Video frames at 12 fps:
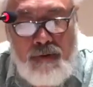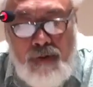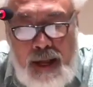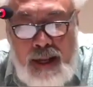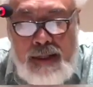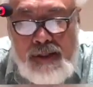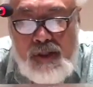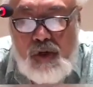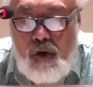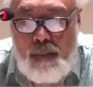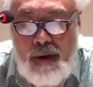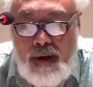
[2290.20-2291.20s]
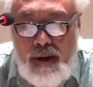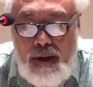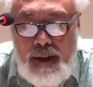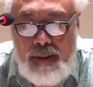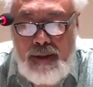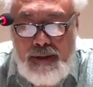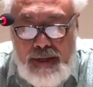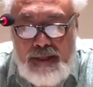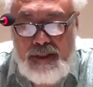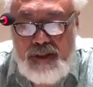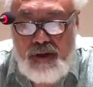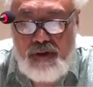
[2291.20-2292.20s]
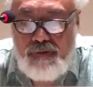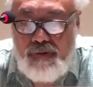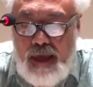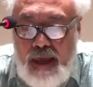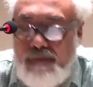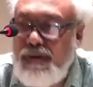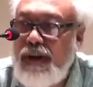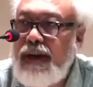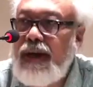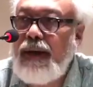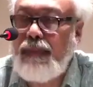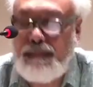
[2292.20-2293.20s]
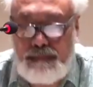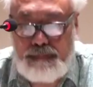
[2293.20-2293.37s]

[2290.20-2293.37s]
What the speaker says: Violence, trauma, and the texture of everyday.